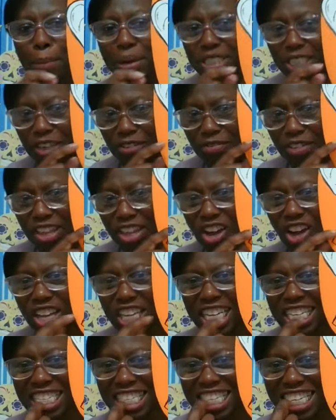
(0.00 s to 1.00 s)
Put your finger on
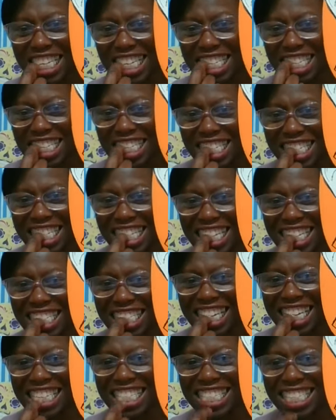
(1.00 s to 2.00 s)
your teeth and
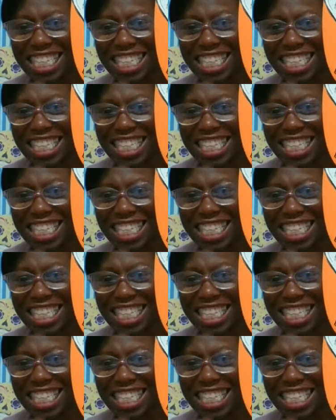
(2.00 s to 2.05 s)
say